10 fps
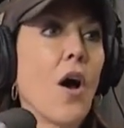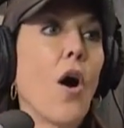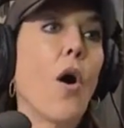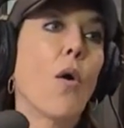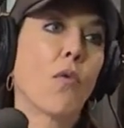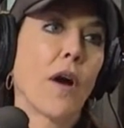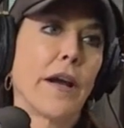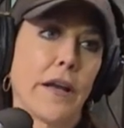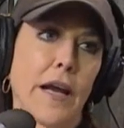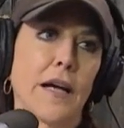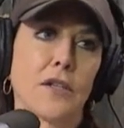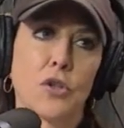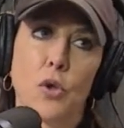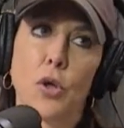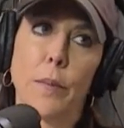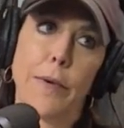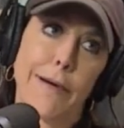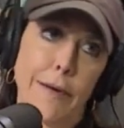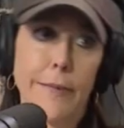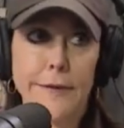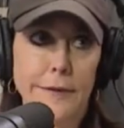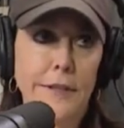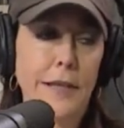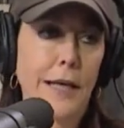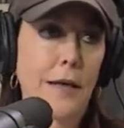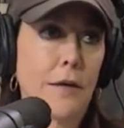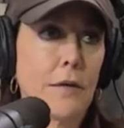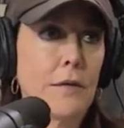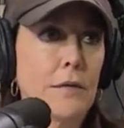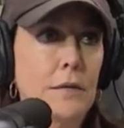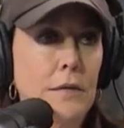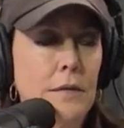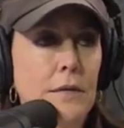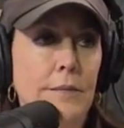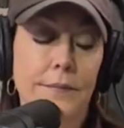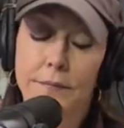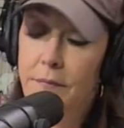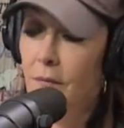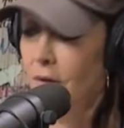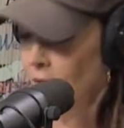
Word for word: Oh, right. Yeah, sure. You buried him in the sea. Remember that?